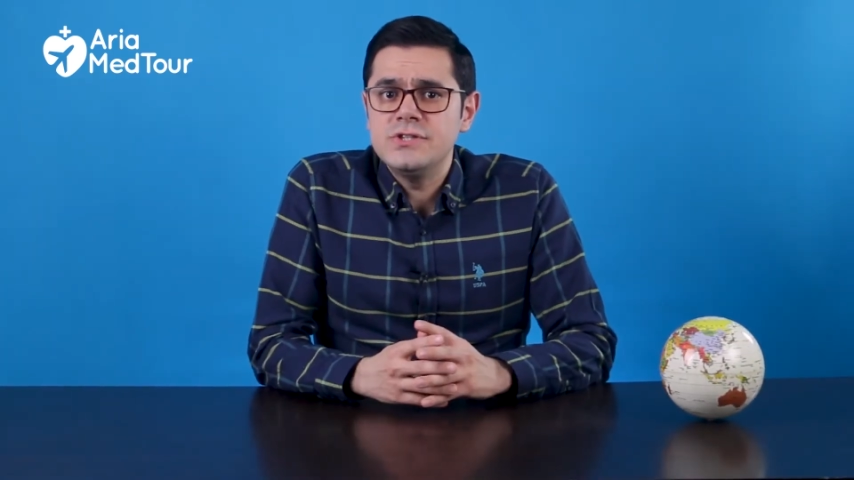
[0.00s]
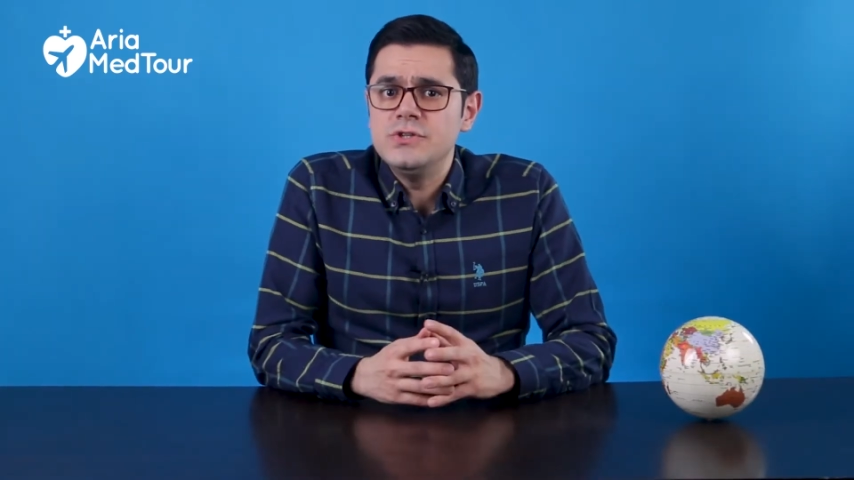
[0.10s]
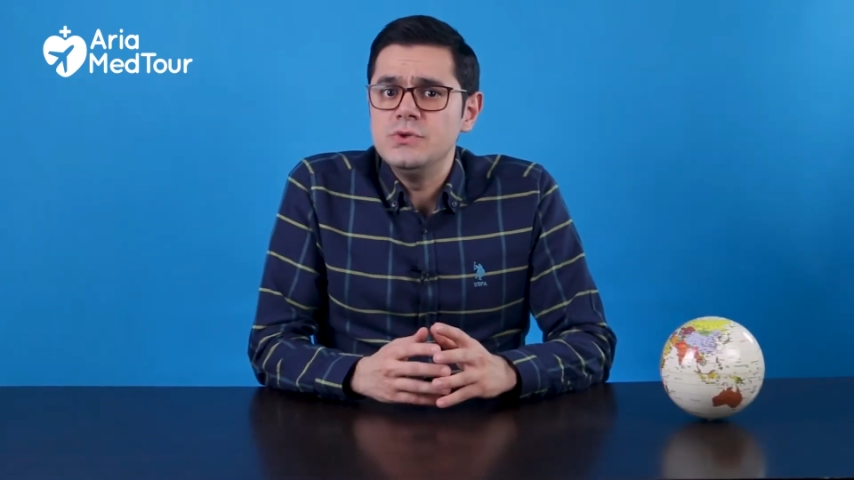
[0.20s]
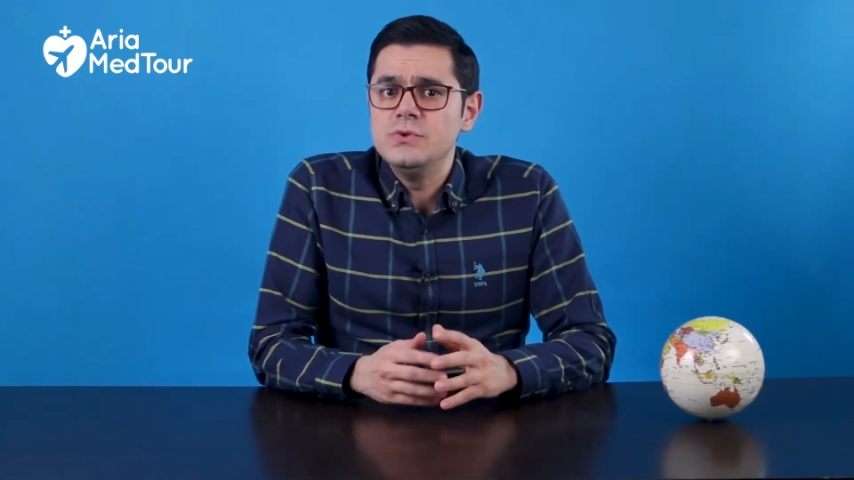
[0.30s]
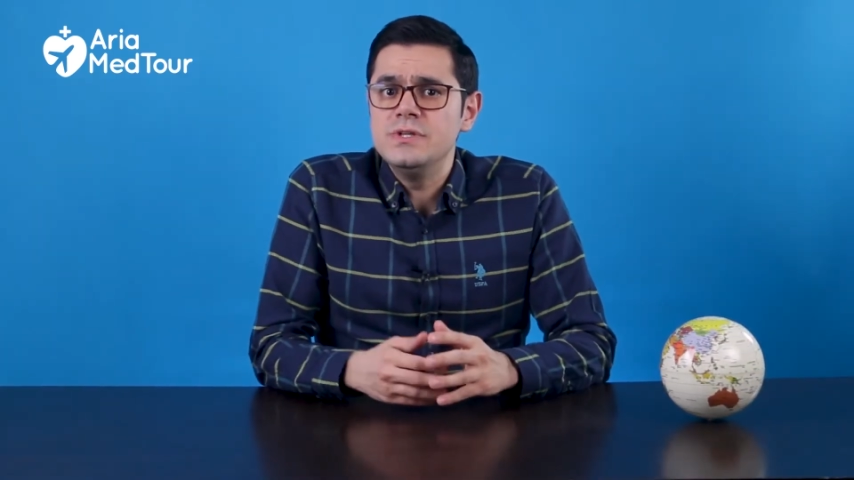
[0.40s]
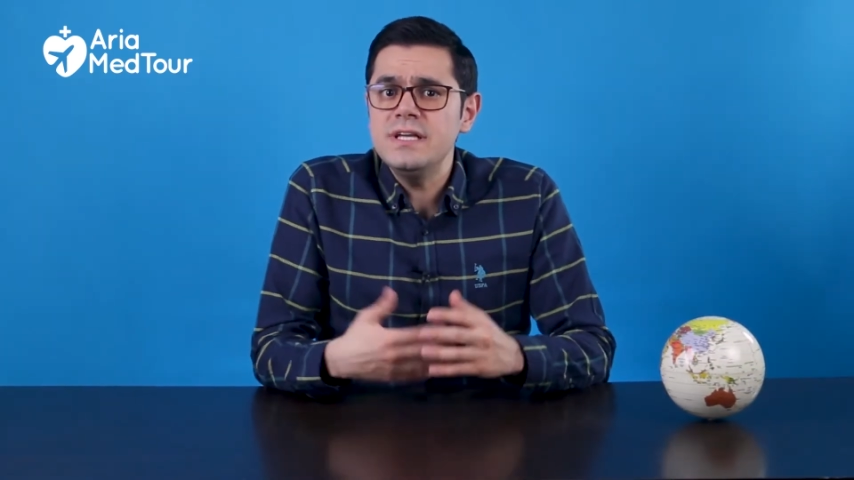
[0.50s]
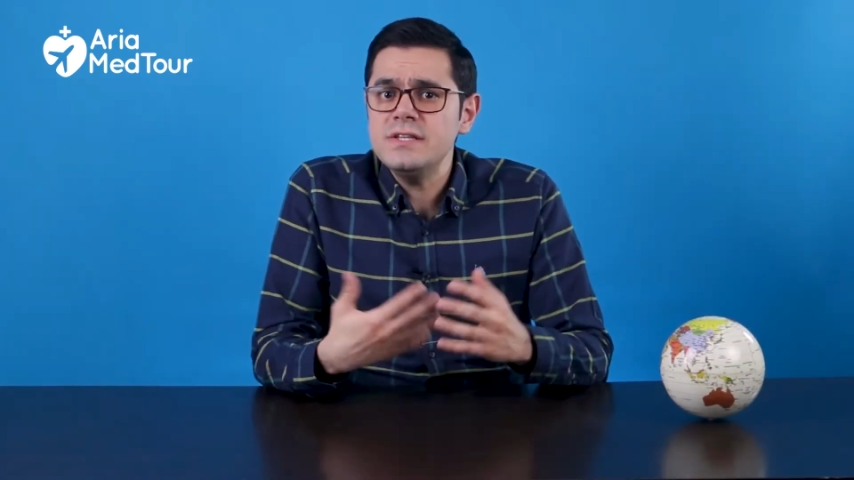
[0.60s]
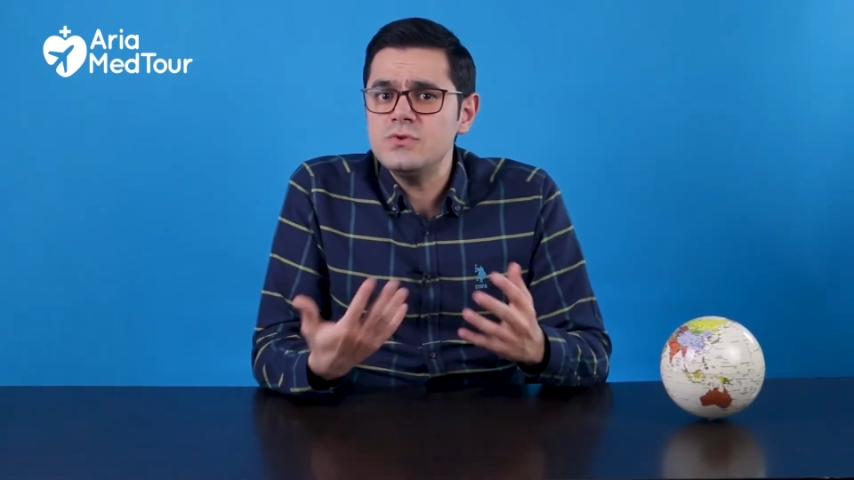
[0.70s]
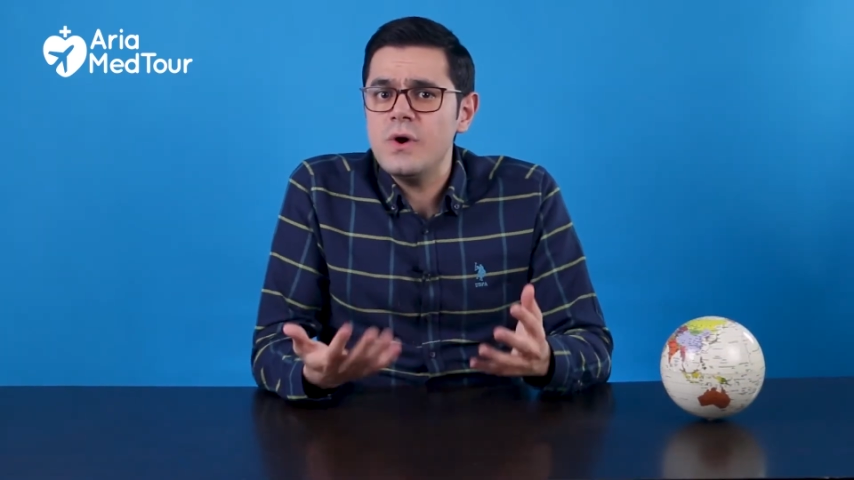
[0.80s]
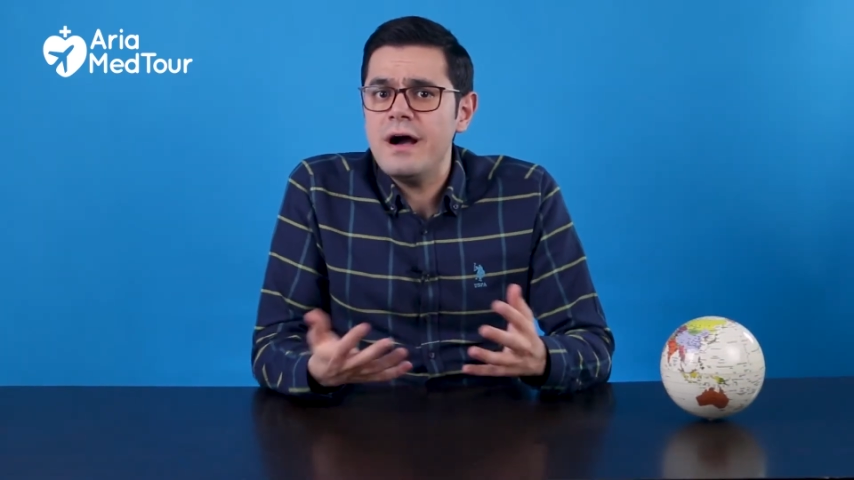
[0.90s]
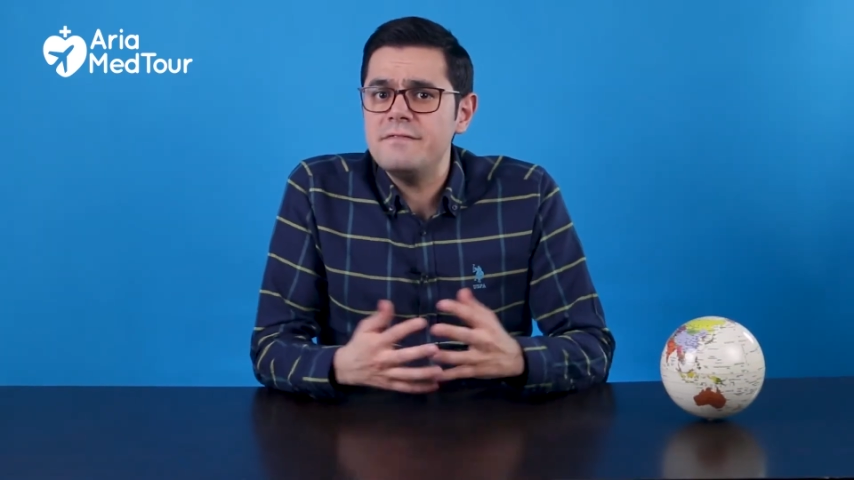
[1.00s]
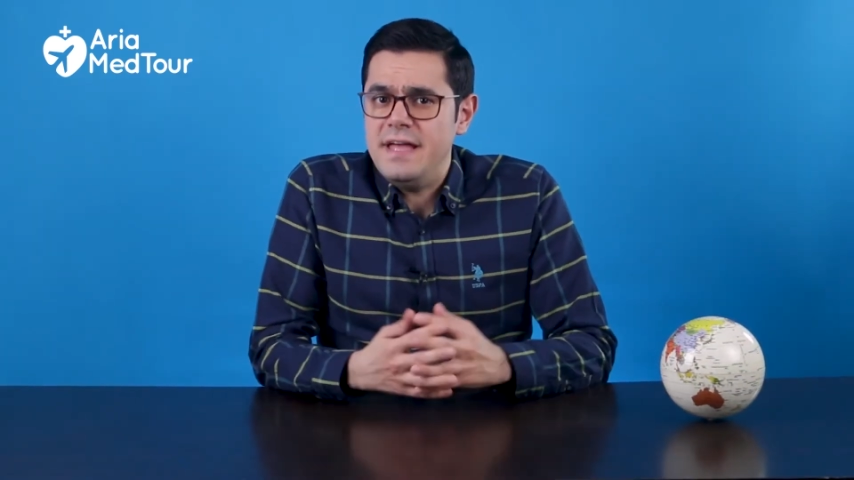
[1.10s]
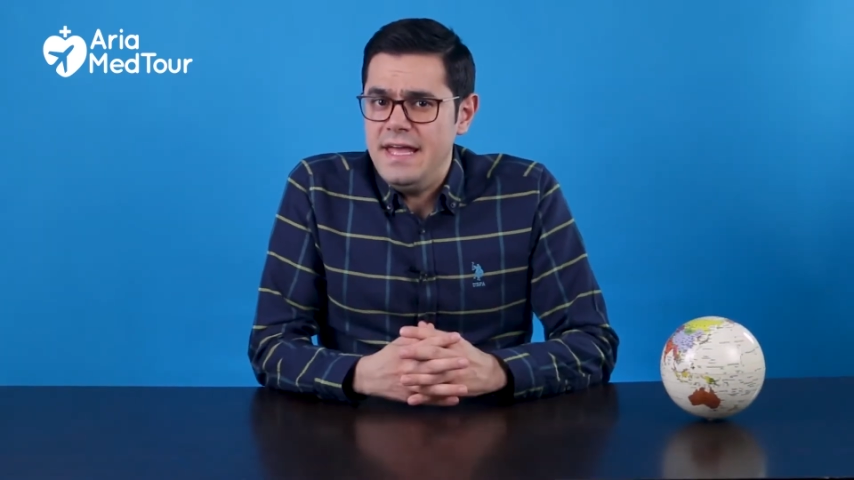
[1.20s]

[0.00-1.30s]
you need to have